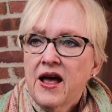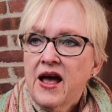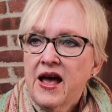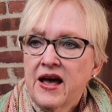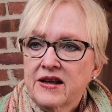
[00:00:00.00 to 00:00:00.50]

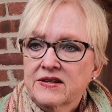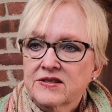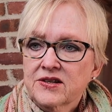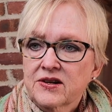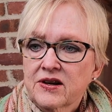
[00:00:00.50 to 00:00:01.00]

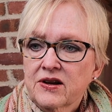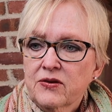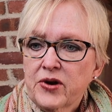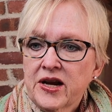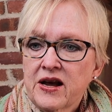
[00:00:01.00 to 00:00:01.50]
And
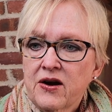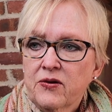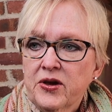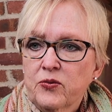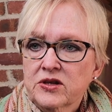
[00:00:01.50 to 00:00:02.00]
right now
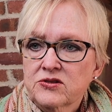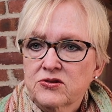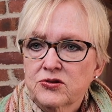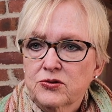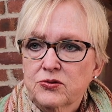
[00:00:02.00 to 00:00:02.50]
he wants
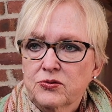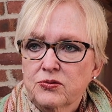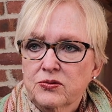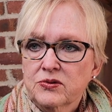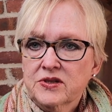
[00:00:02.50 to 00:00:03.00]
to
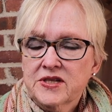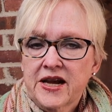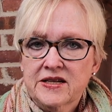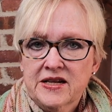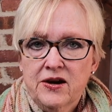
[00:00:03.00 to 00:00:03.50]

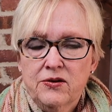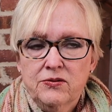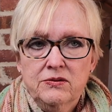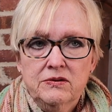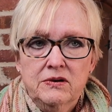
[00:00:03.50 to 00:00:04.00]
take
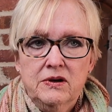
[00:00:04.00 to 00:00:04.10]
down